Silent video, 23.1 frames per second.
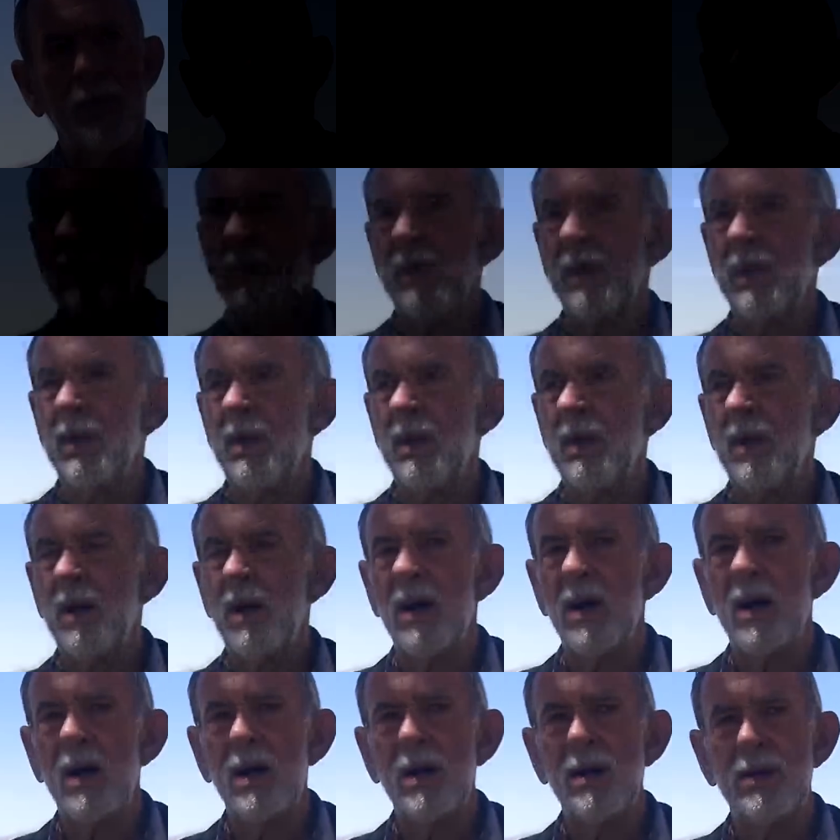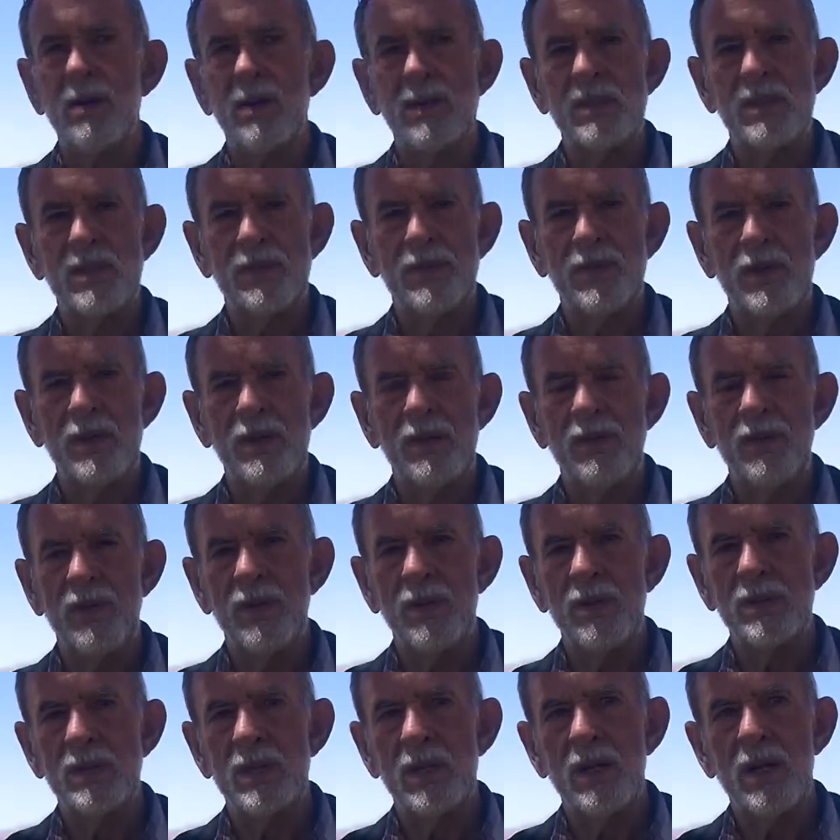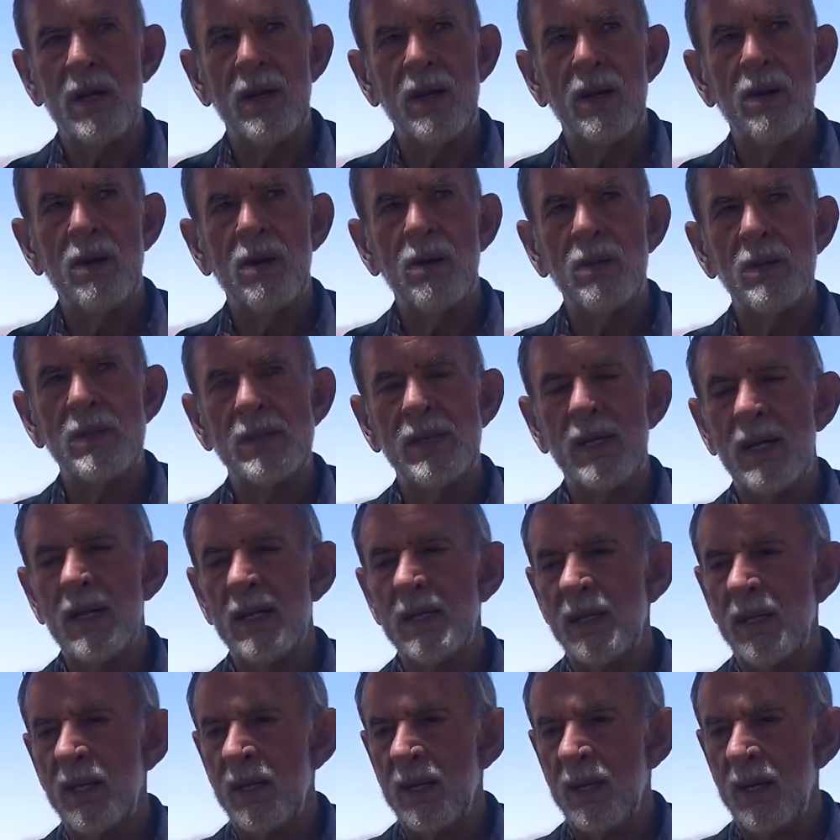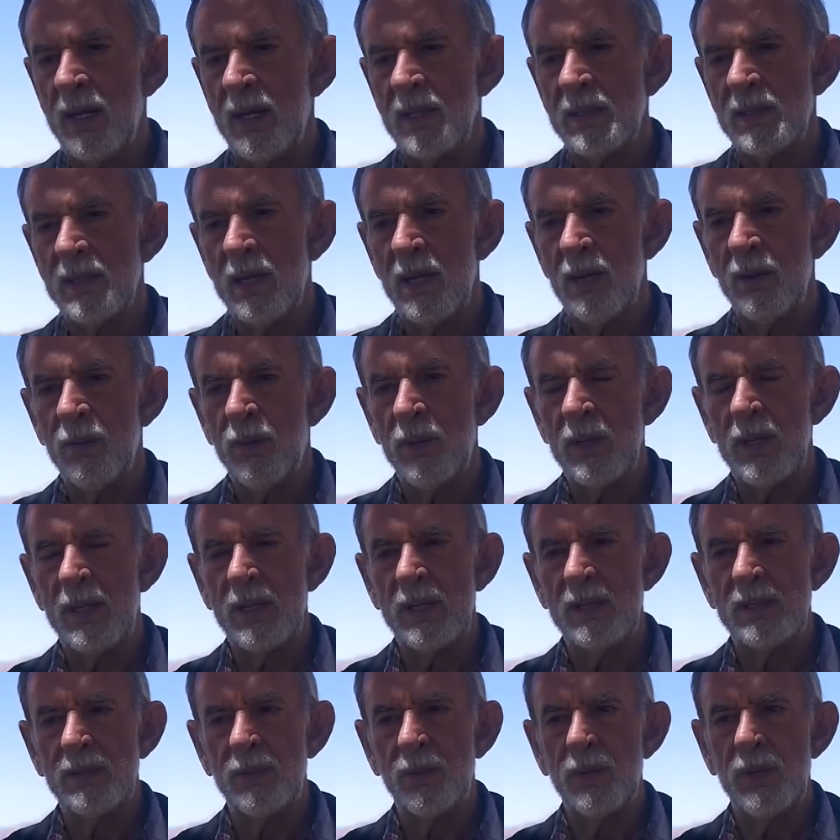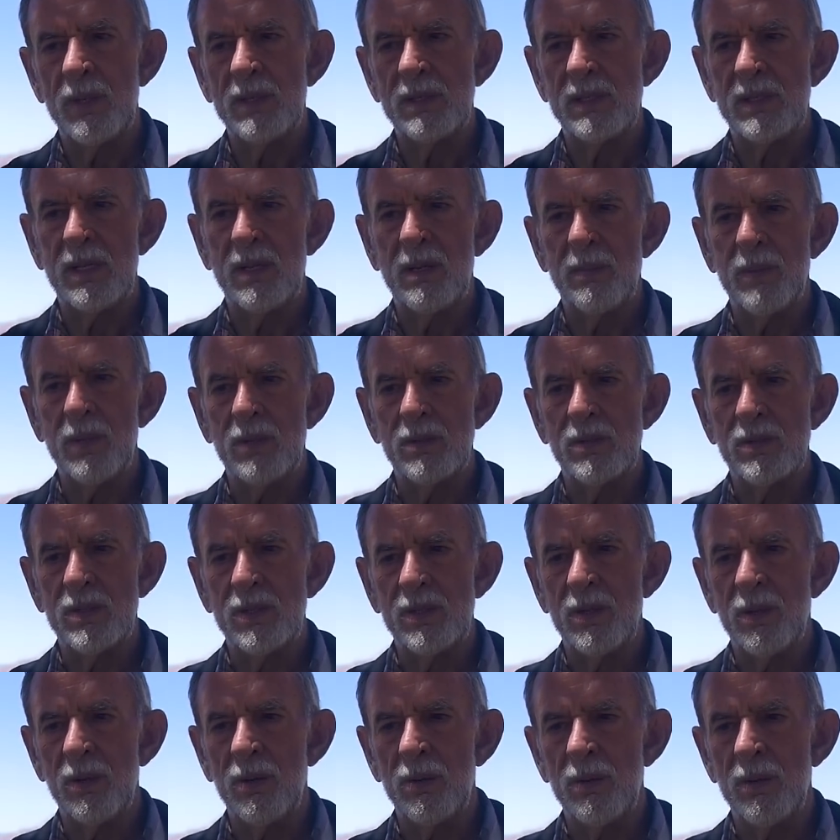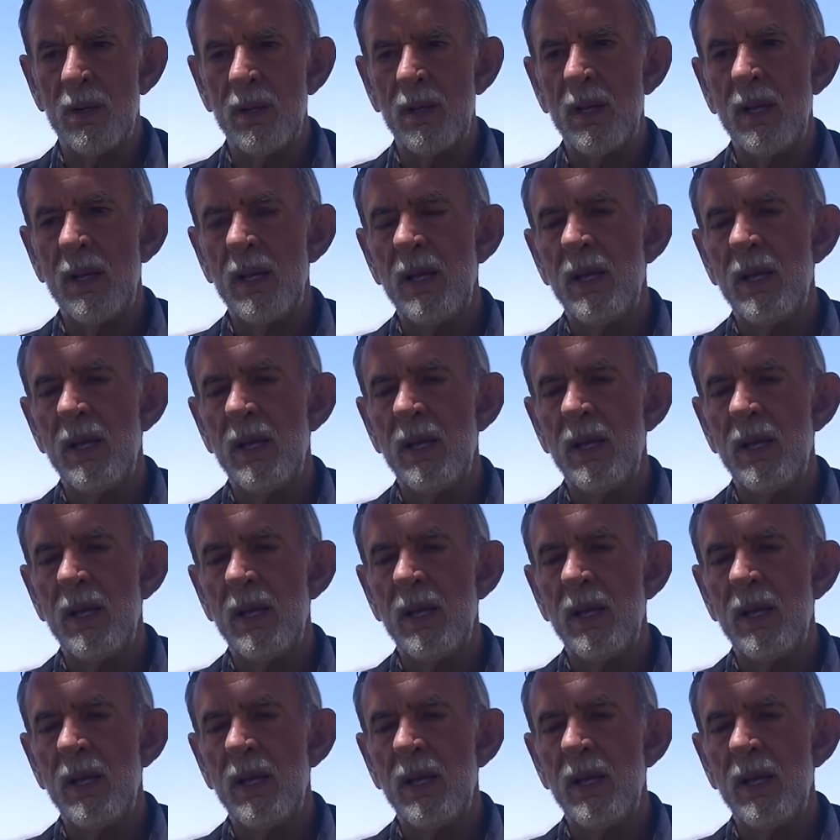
I've been on hundreds of interviews, and I always get asked that, what is it about Sedona?